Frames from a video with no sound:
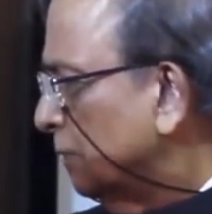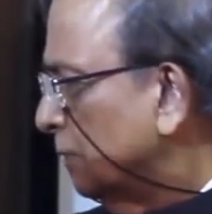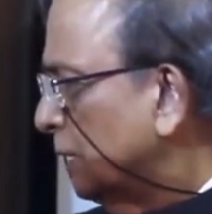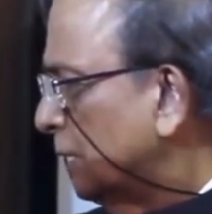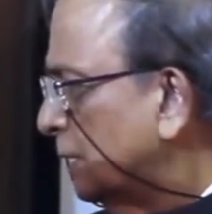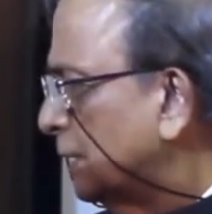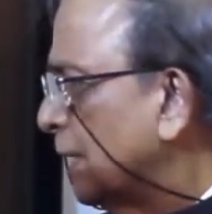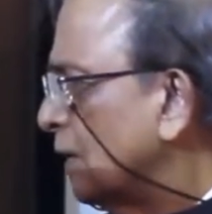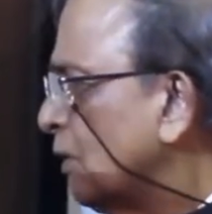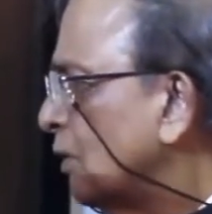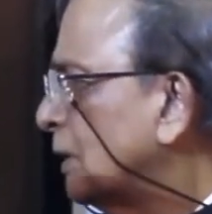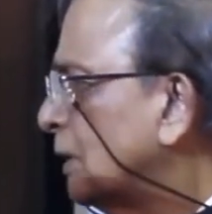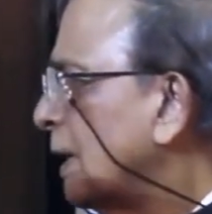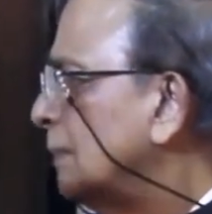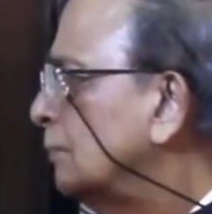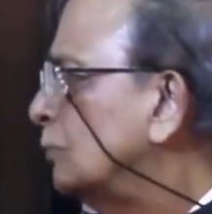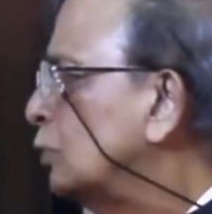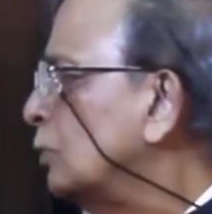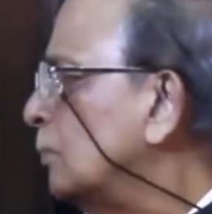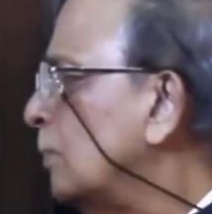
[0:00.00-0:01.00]
It cannot
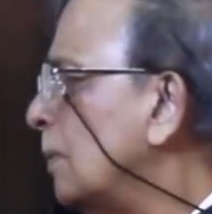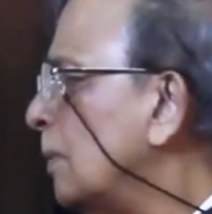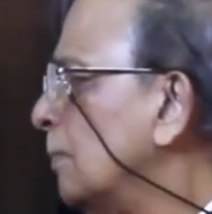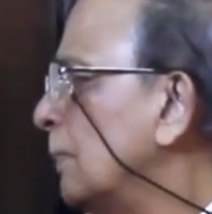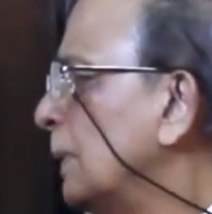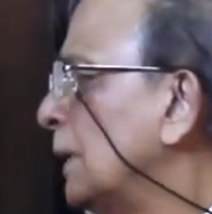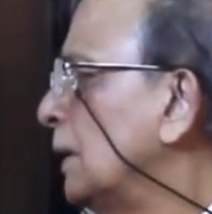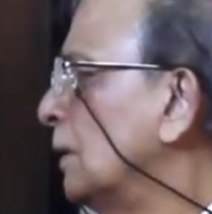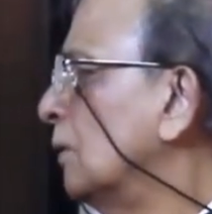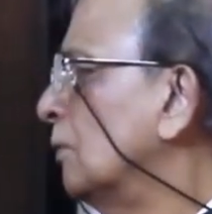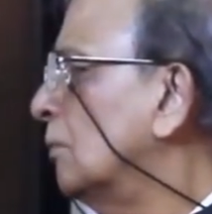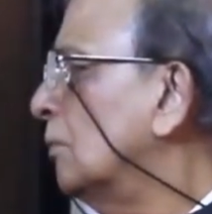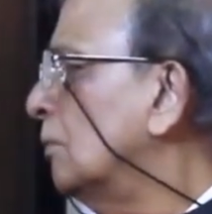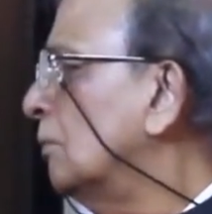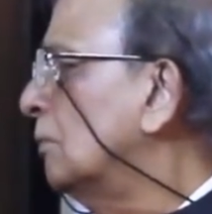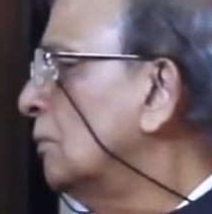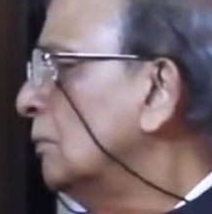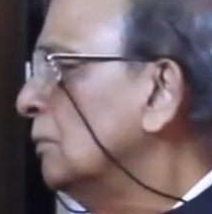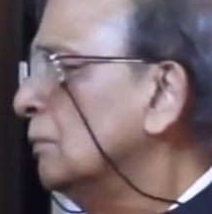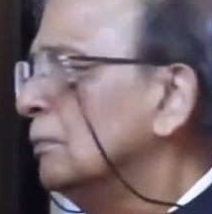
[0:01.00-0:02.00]
come through Bombay,
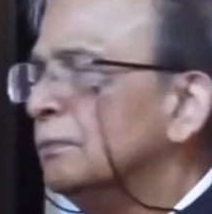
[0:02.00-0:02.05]
no.